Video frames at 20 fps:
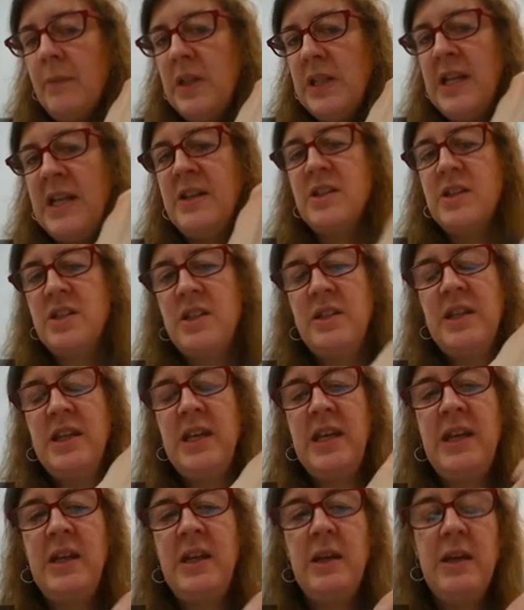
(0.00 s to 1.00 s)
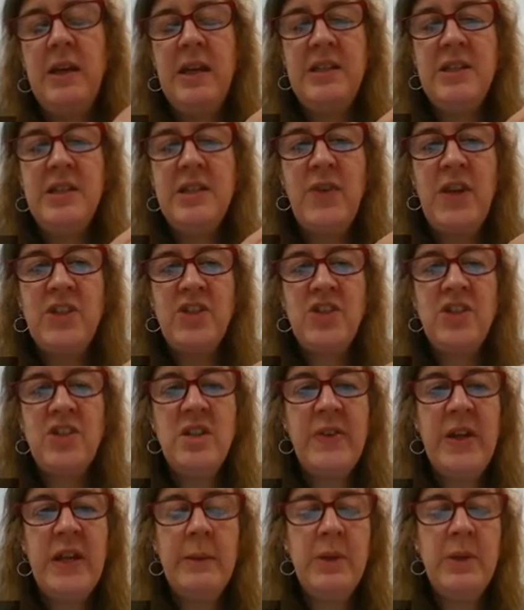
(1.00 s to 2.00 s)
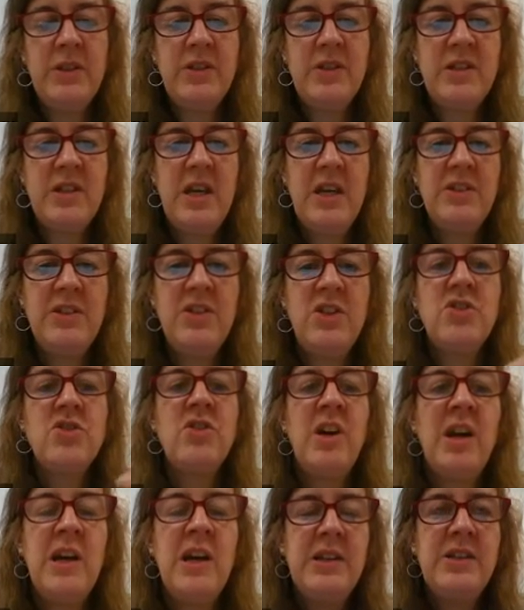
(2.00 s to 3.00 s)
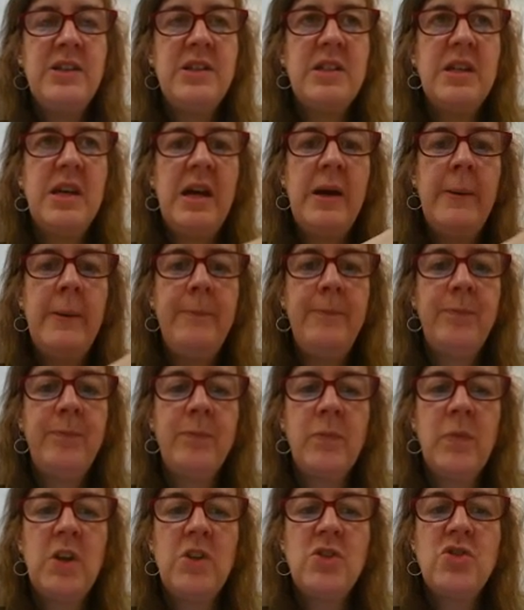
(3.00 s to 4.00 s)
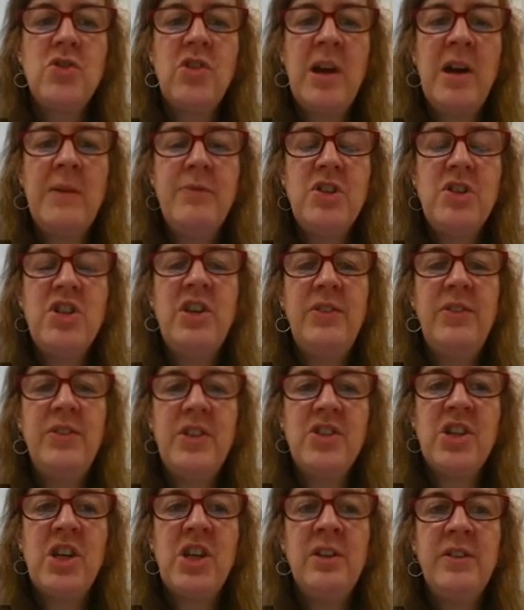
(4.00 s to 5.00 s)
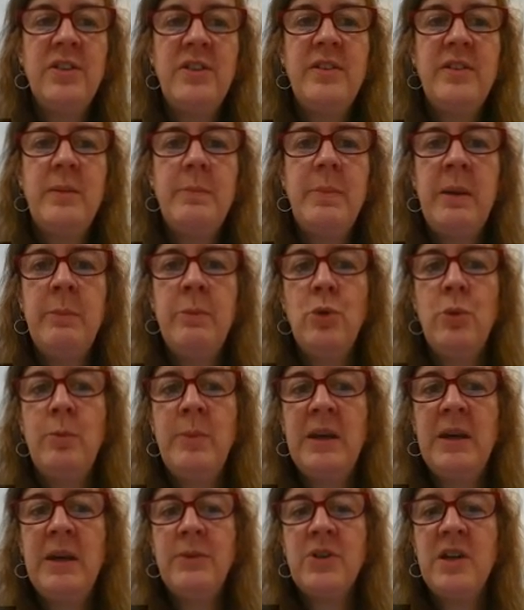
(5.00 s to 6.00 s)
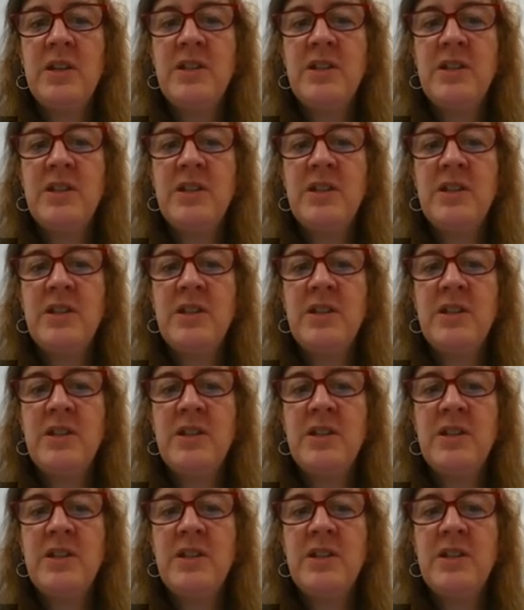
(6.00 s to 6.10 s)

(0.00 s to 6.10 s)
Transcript: linked to the intervention development to try and reduce the chances that people would be able to